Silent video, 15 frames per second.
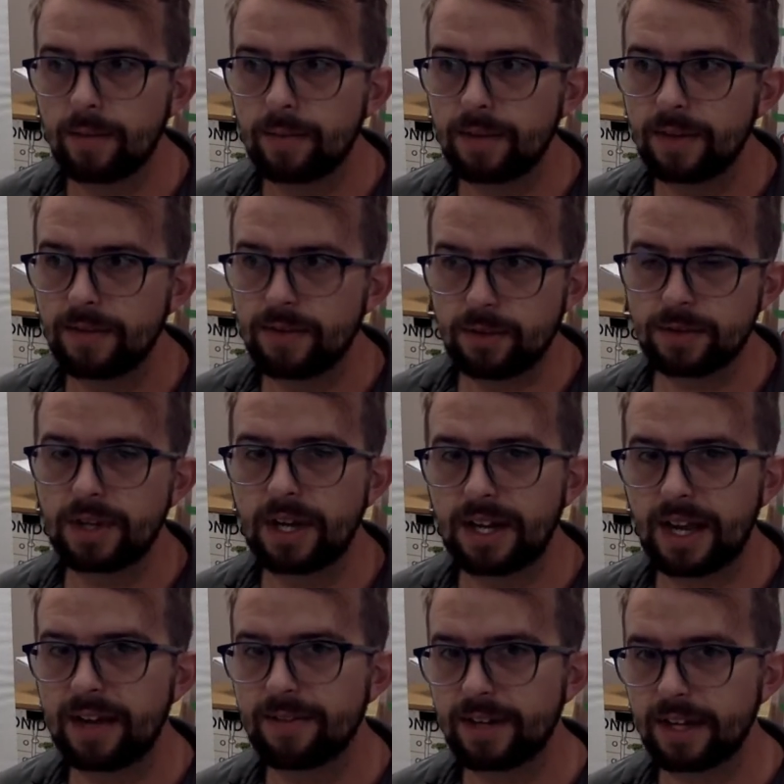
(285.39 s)
If you're not
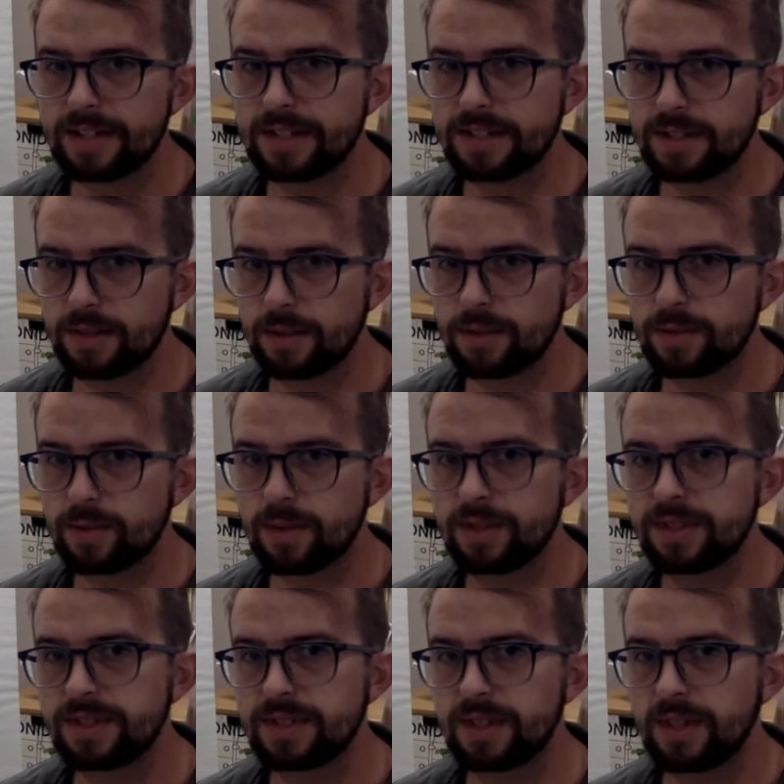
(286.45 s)
having access to those
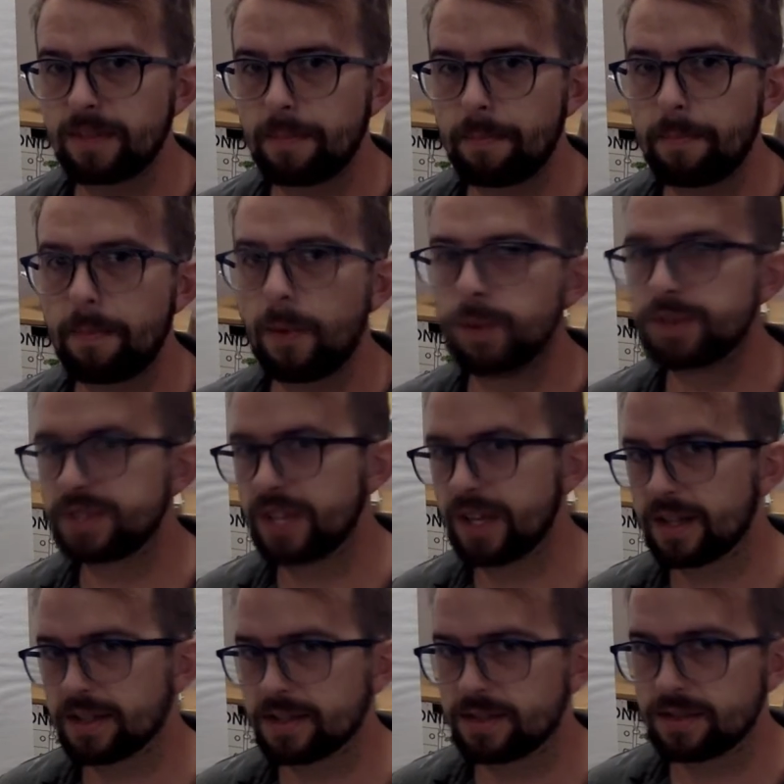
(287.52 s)
words, most
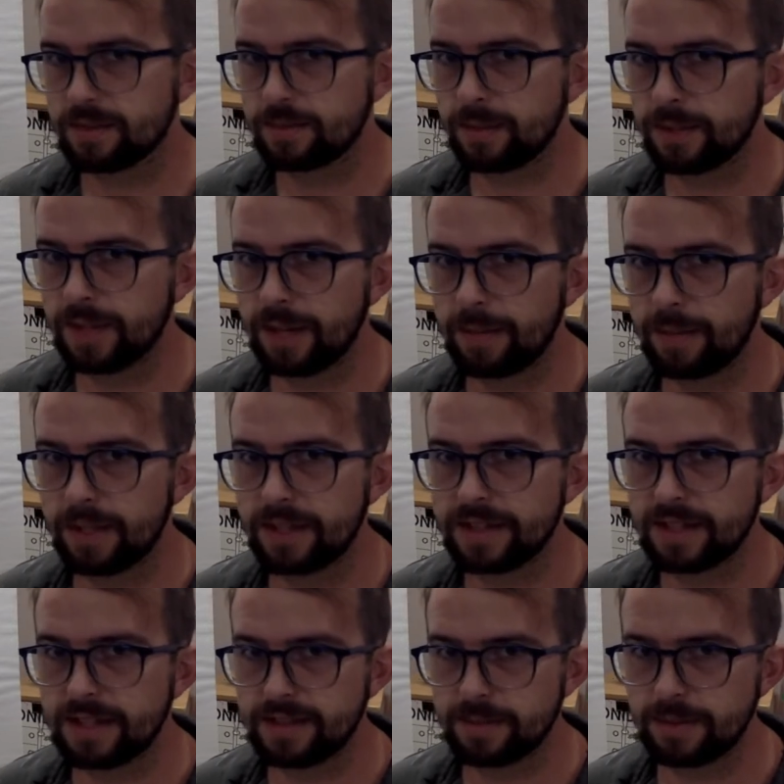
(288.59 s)
texts will not be
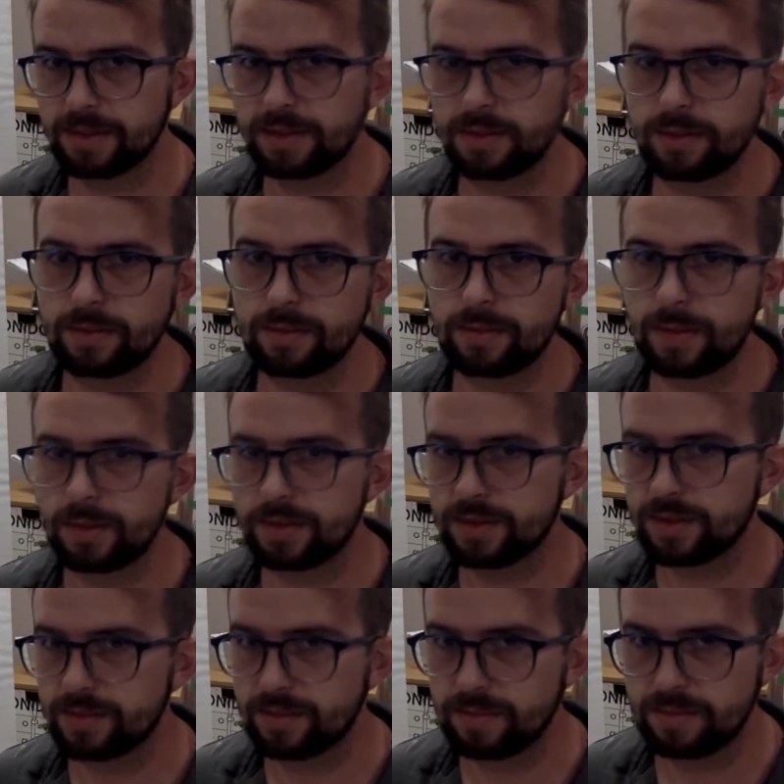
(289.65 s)
accessible to you. Most
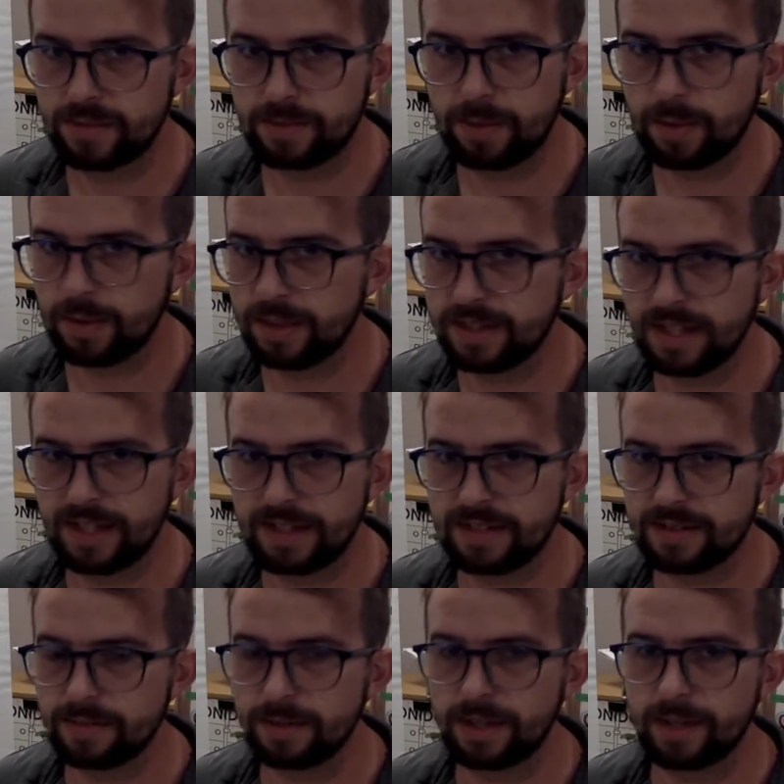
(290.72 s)
spoken sentences
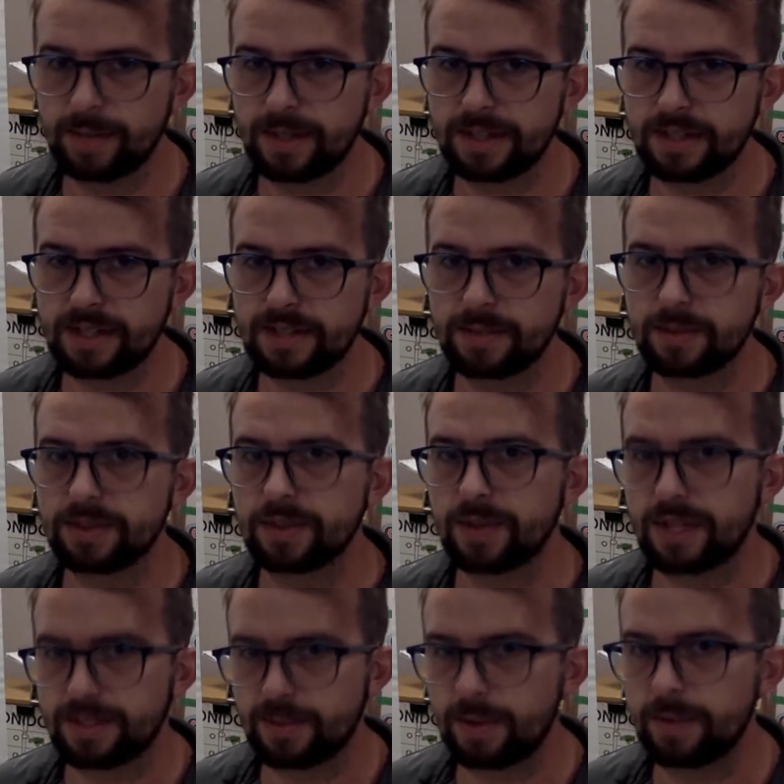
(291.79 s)
will not be accessible. So
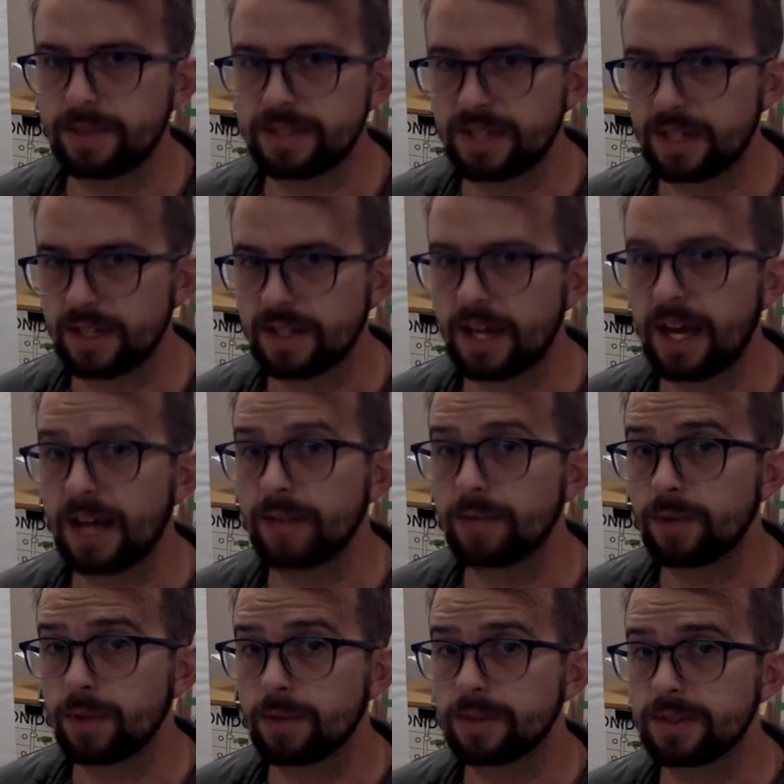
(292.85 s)
that's why we study the high
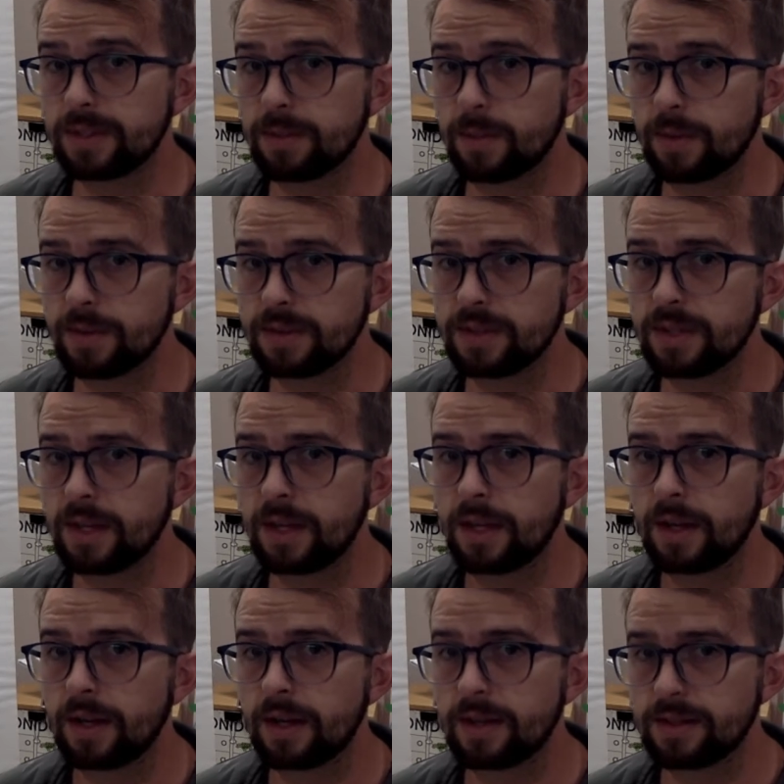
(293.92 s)
frequency words
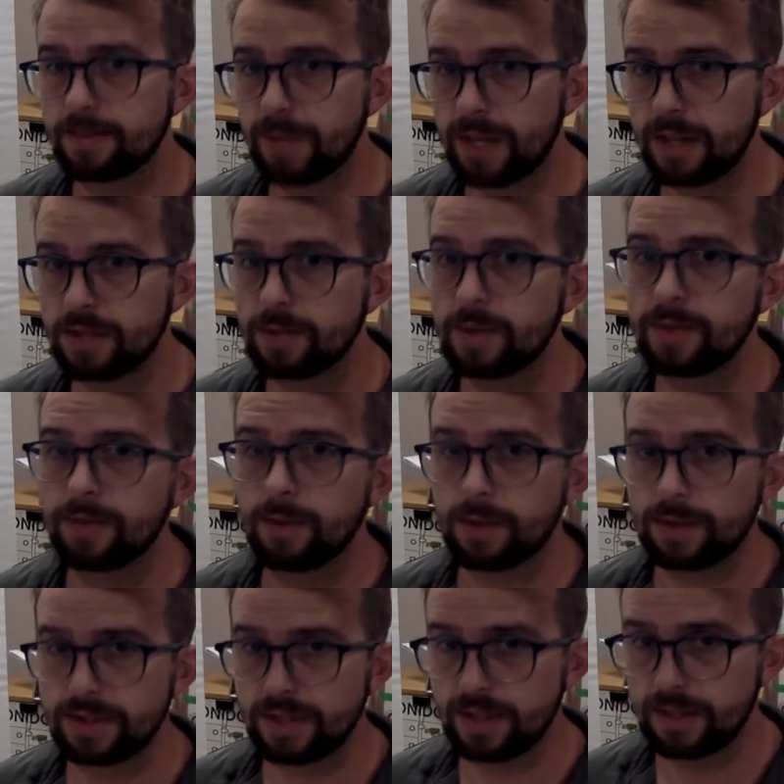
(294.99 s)
in Spanish with a
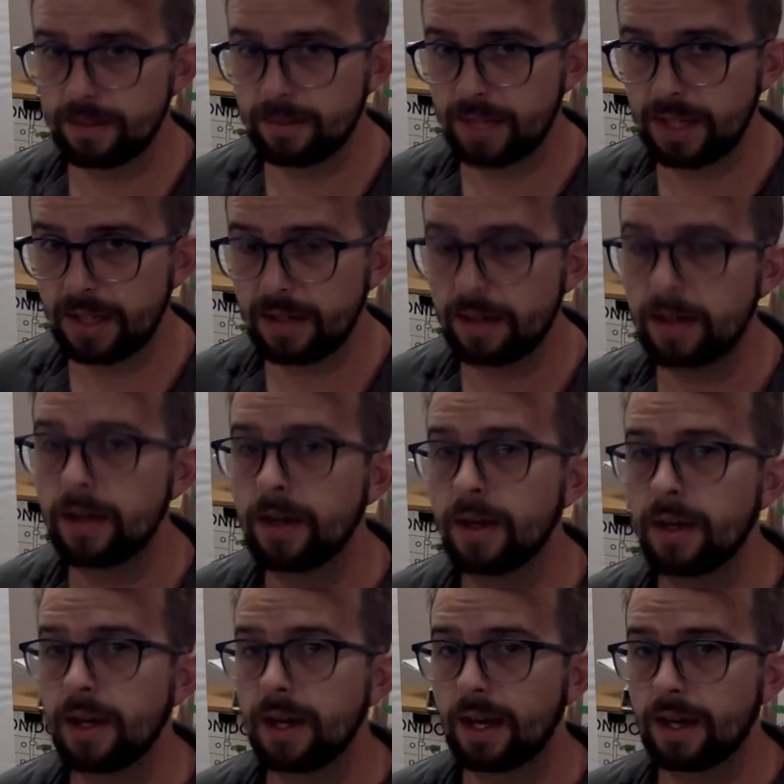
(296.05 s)
focus on the meaning
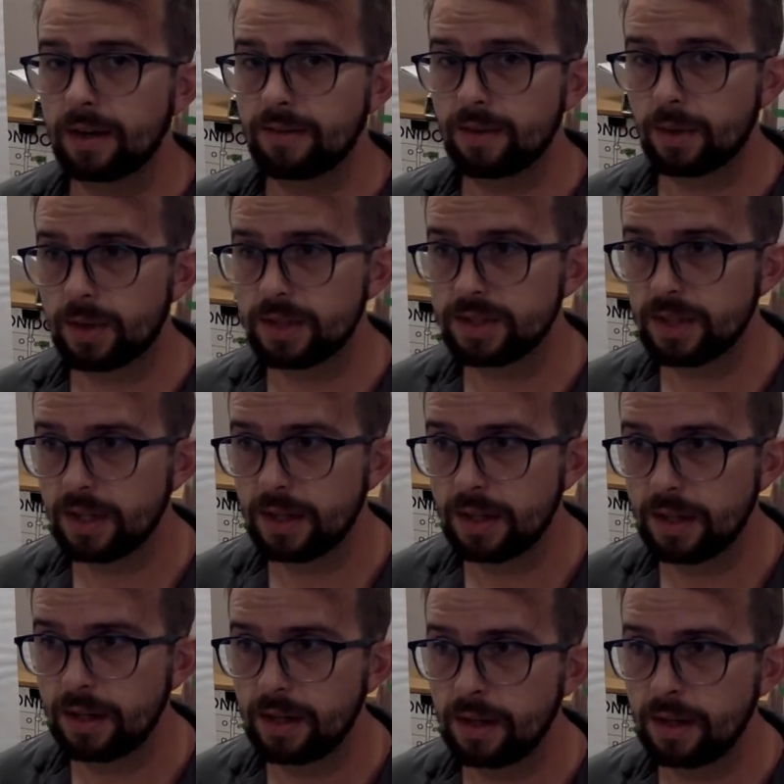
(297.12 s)
and a focus on